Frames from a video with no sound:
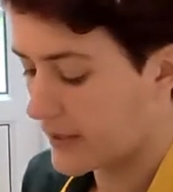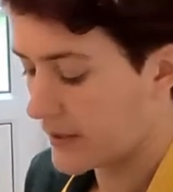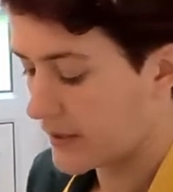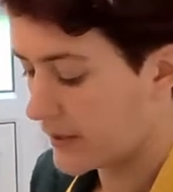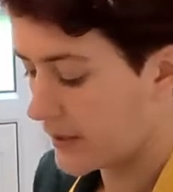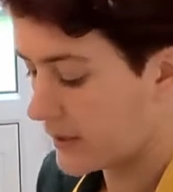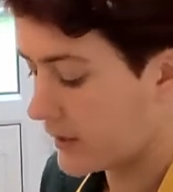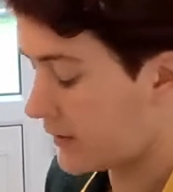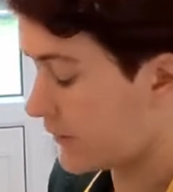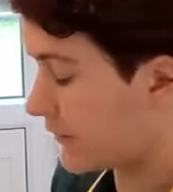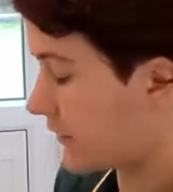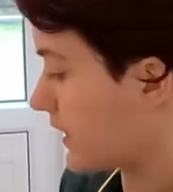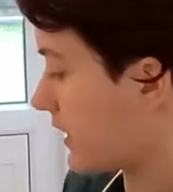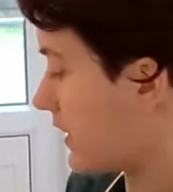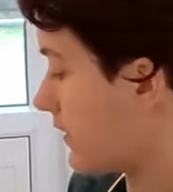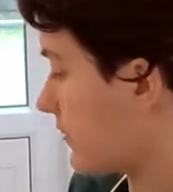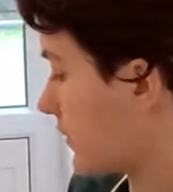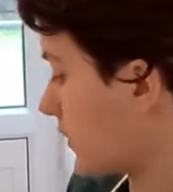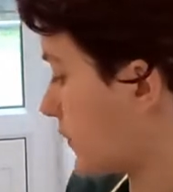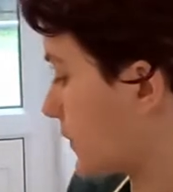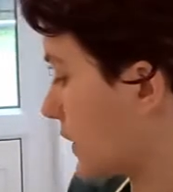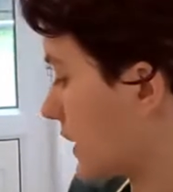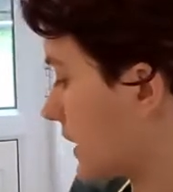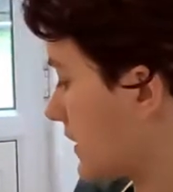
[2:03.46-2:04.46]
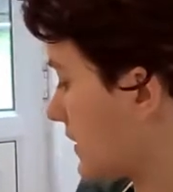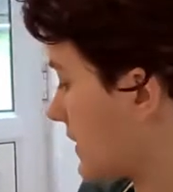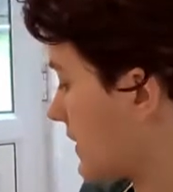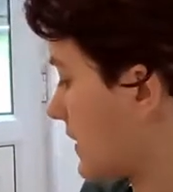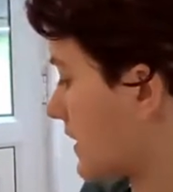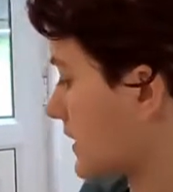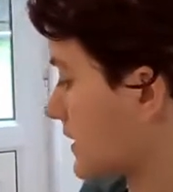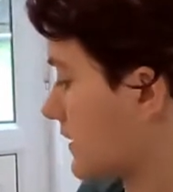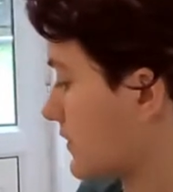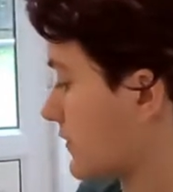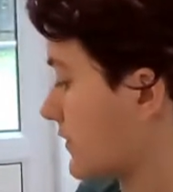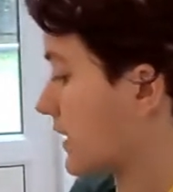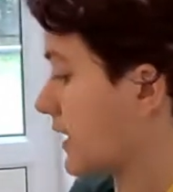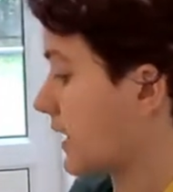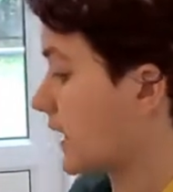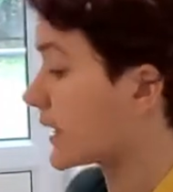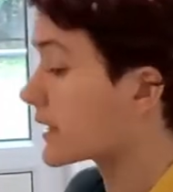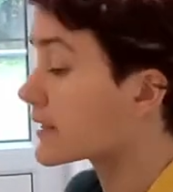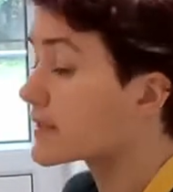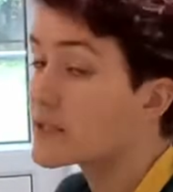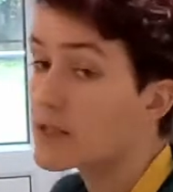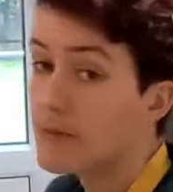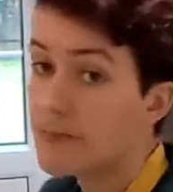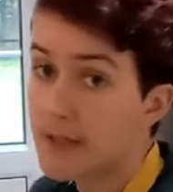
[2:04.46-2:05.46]
even if your blend says it already
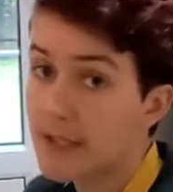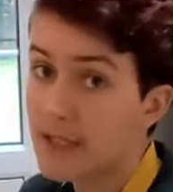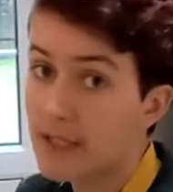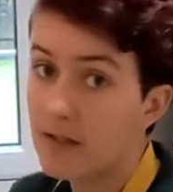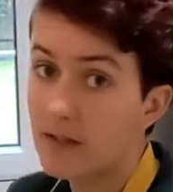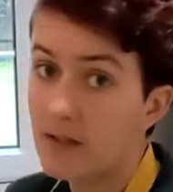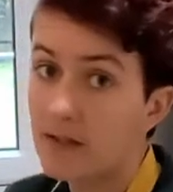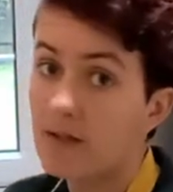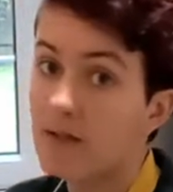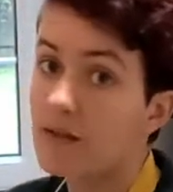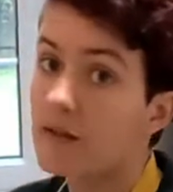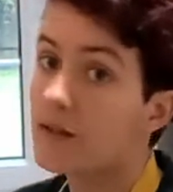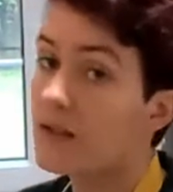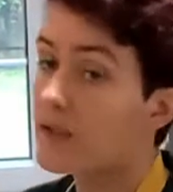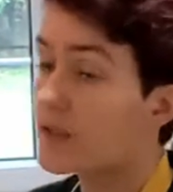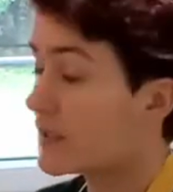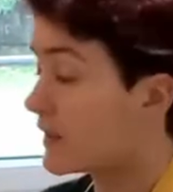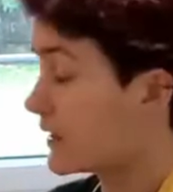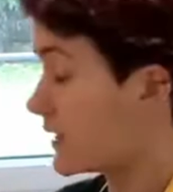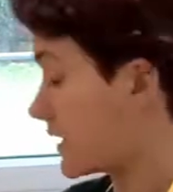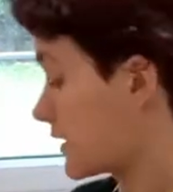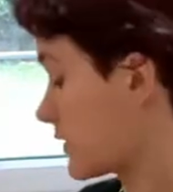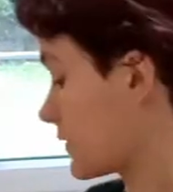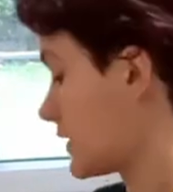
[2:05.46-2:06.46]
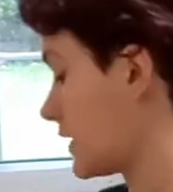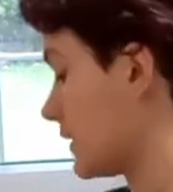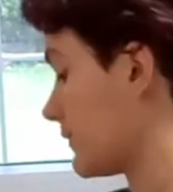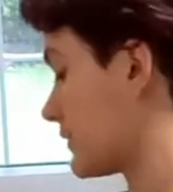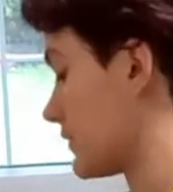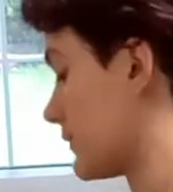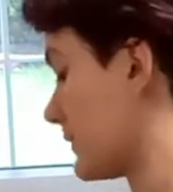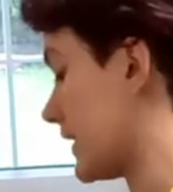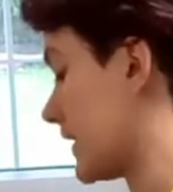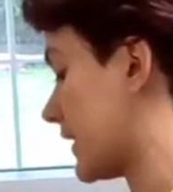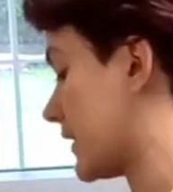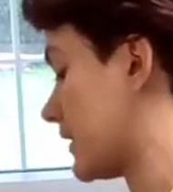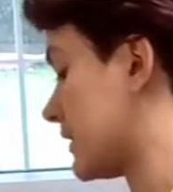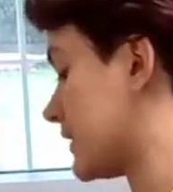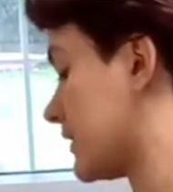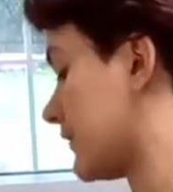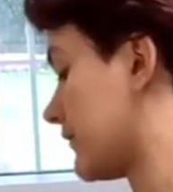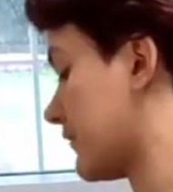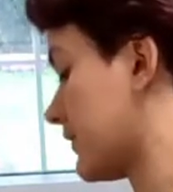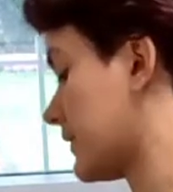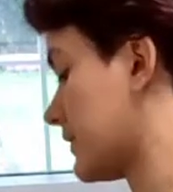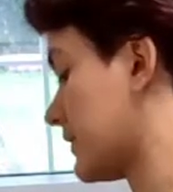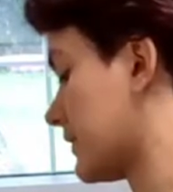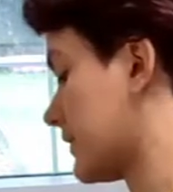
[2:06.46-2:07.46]
has some in. It does seem to make a
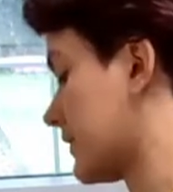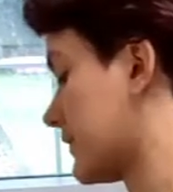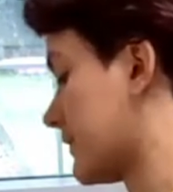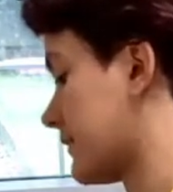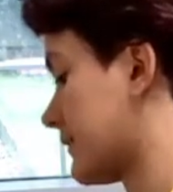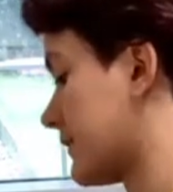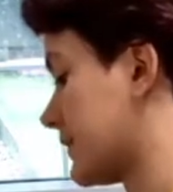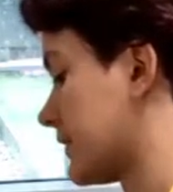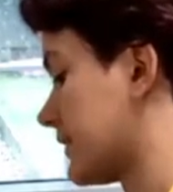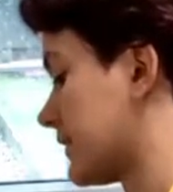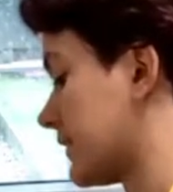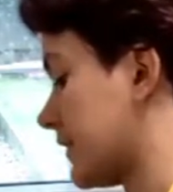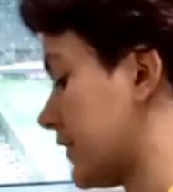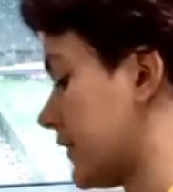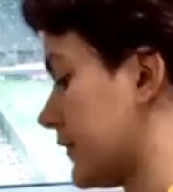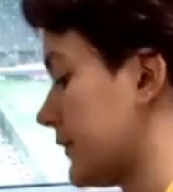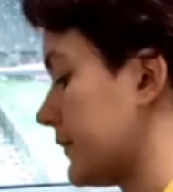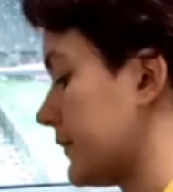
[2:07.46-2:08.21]
difference. So